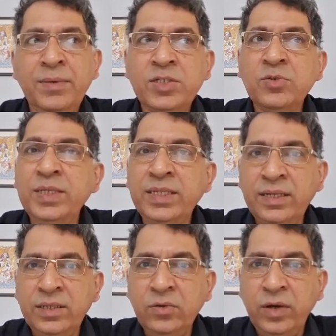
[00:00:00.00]
I'm assuming
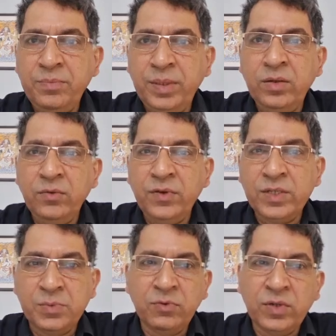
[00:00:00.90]
that you have been on
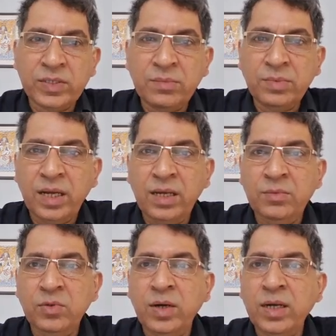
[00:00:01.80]
Facebook for some
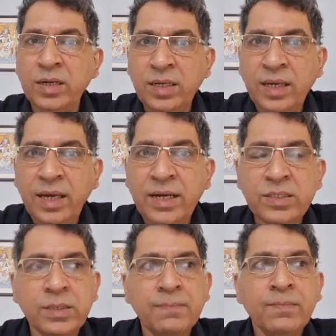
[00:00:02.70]
time, you are running
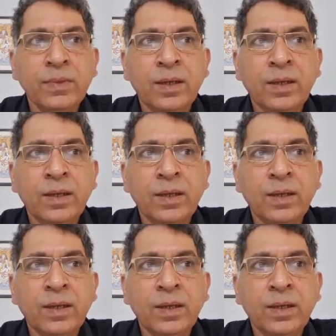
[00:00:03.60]
ads.